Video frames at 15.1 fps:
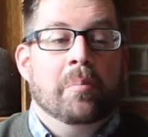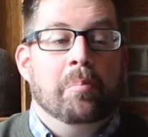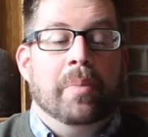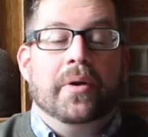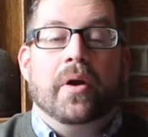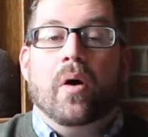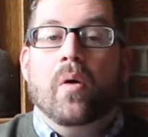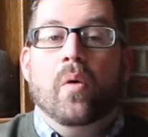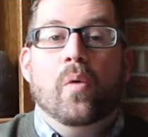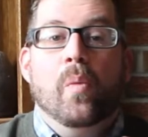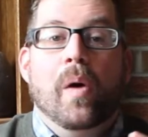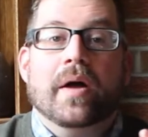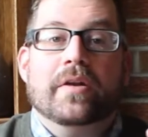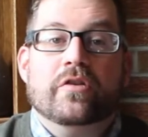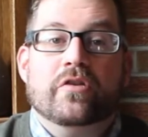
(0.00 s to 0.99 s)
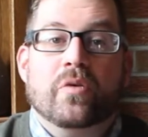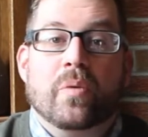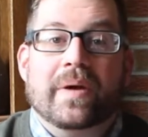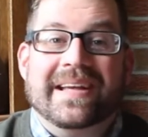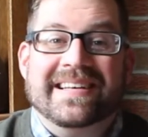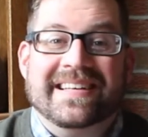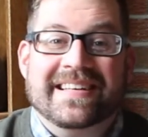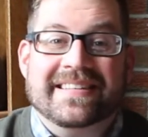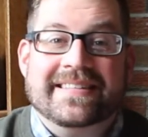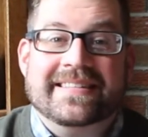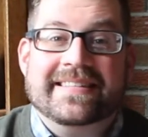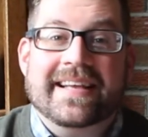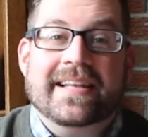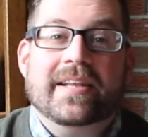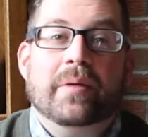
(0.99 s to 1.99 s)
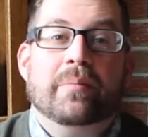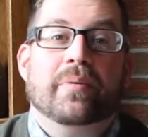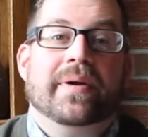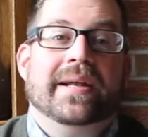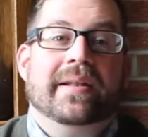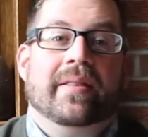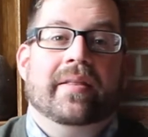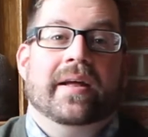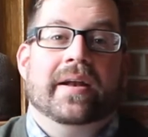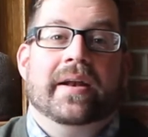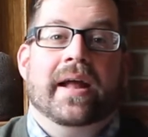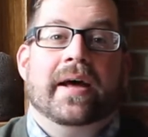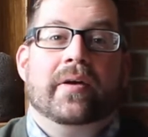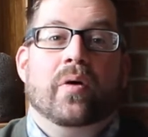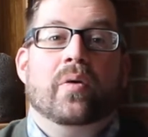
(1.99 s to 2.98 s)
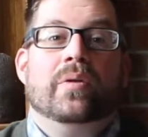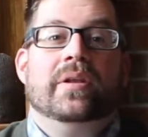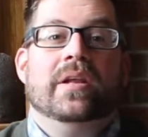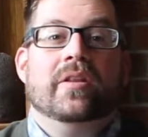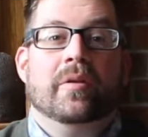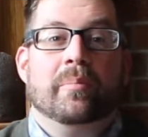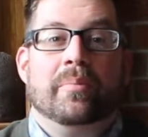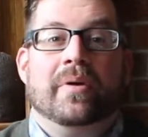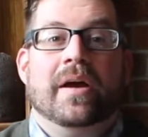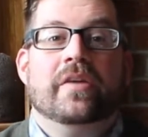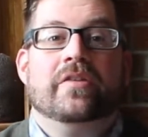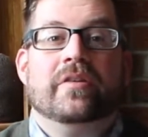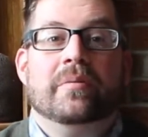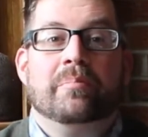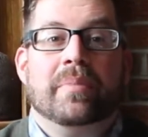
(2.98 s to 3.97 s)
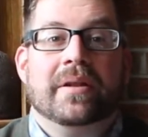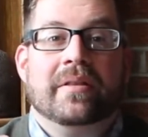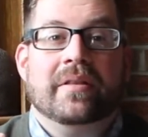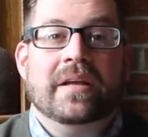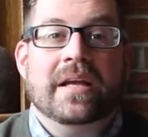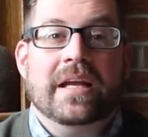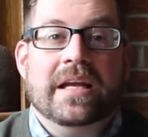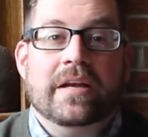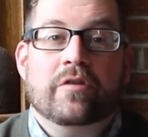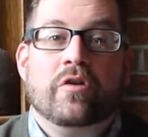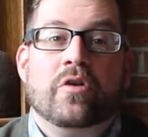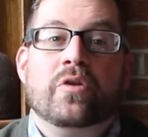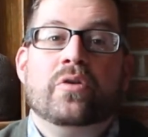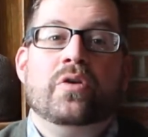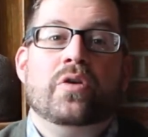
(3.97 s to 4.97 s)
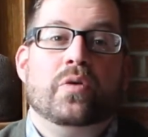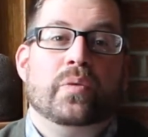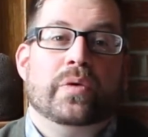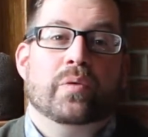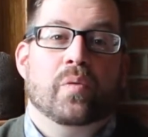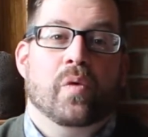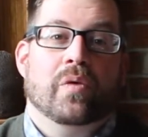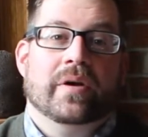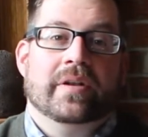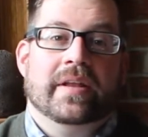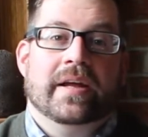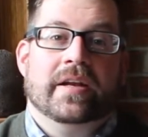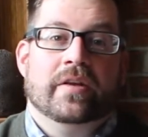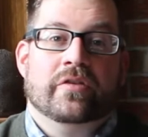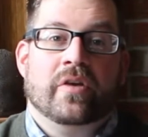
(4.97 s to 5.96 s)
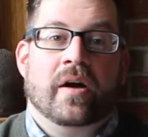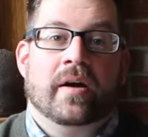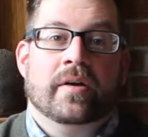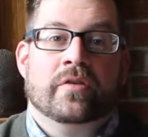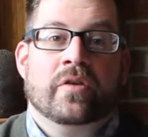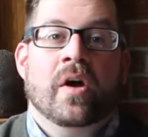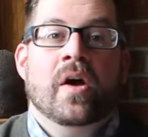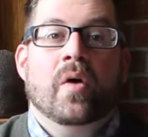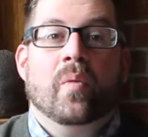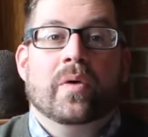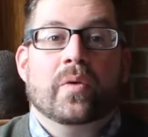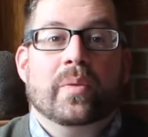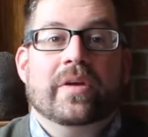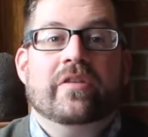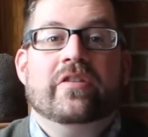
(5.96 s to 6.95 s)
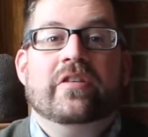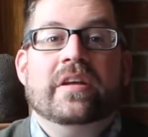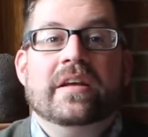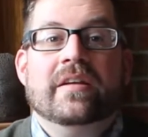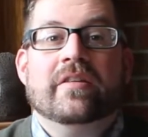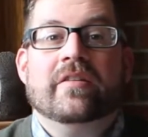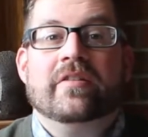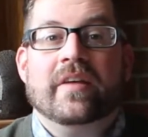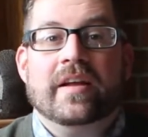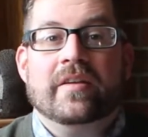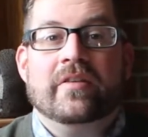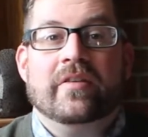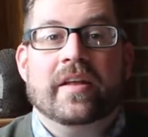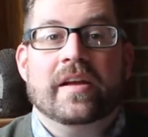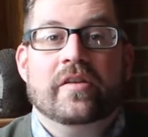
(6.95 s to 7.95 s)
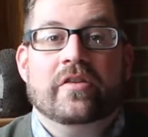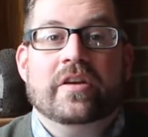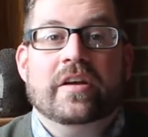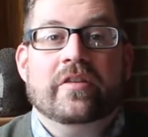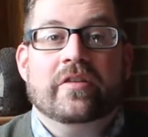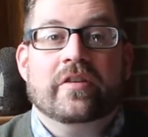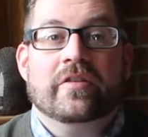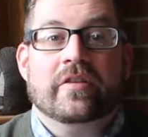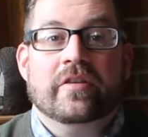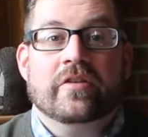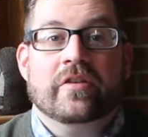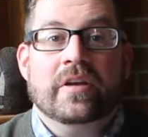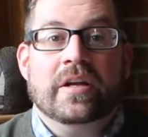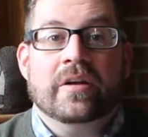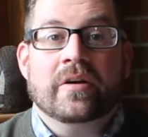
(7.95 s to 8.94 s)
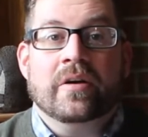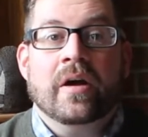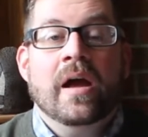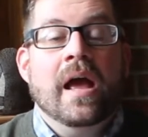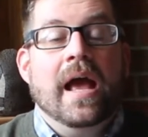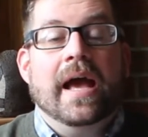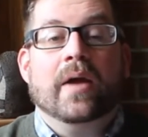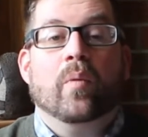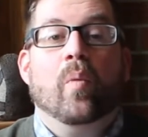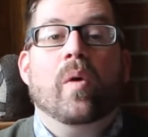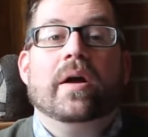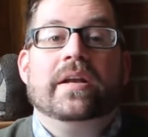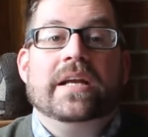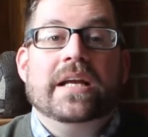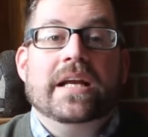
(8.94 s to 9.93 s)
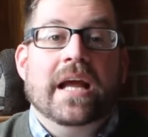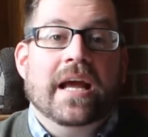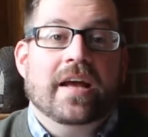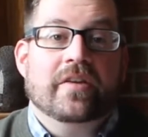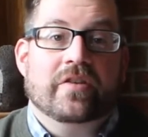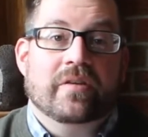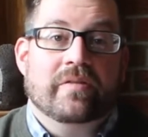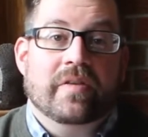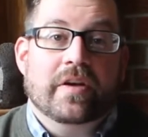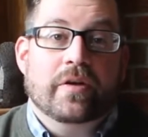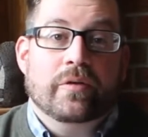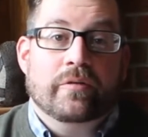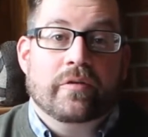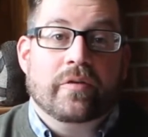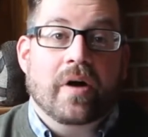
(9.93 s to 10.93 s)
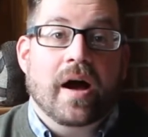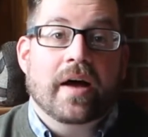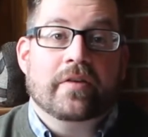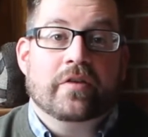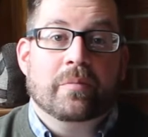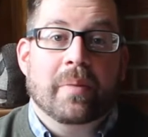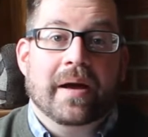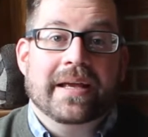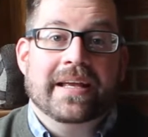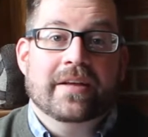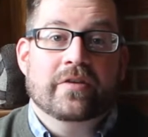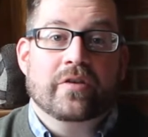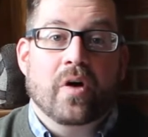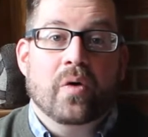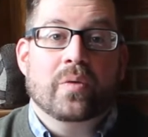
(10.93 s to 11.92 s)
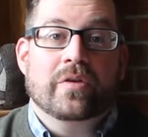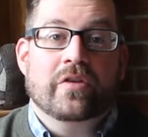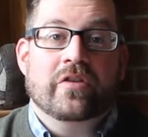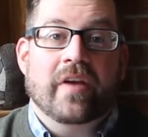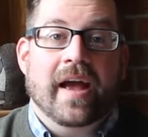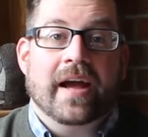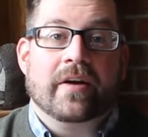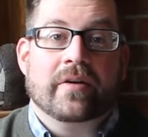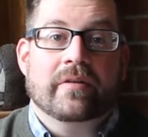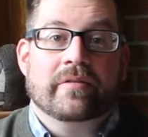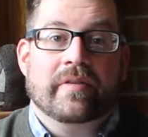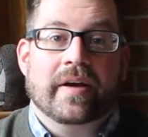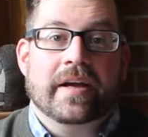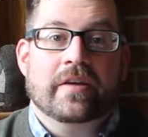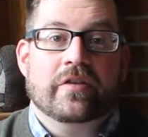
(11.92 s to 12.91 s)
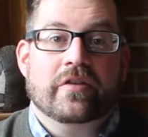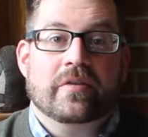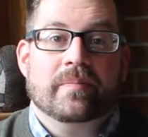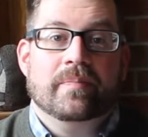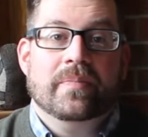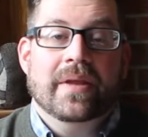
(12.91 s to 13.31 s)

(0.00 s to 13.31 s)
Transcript: But oh, what joy to celebrate then not only the present but the eternal reward that is ours when we see and sense that Jesus is near and what he has availed for us by his own sacrifice.